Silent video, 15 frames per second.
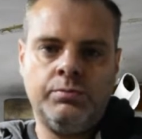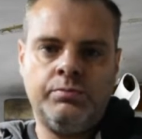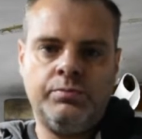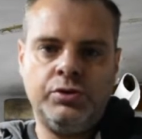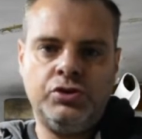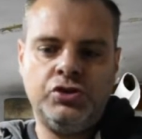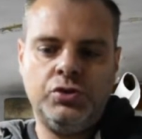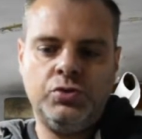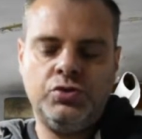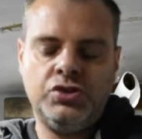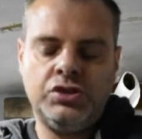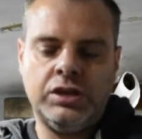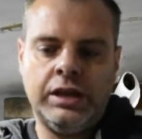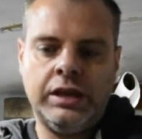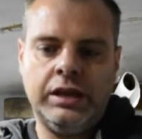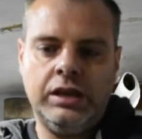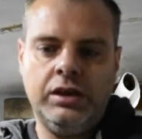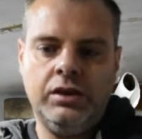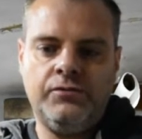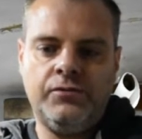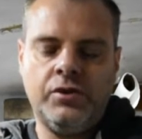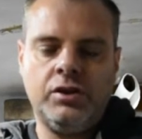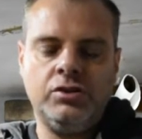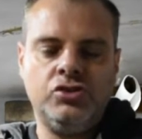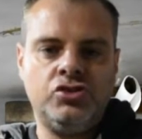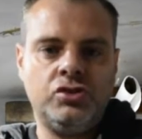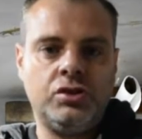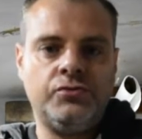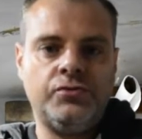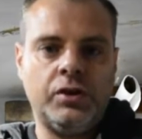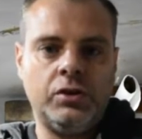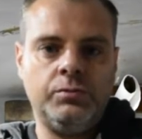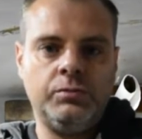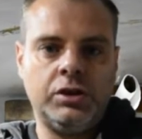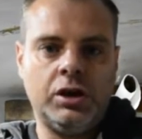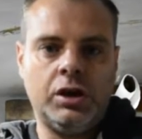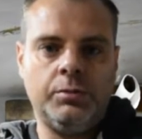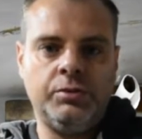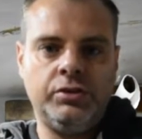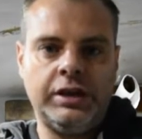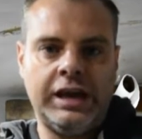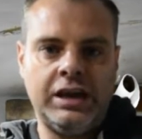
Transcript: produce a fine sugar foam carbon that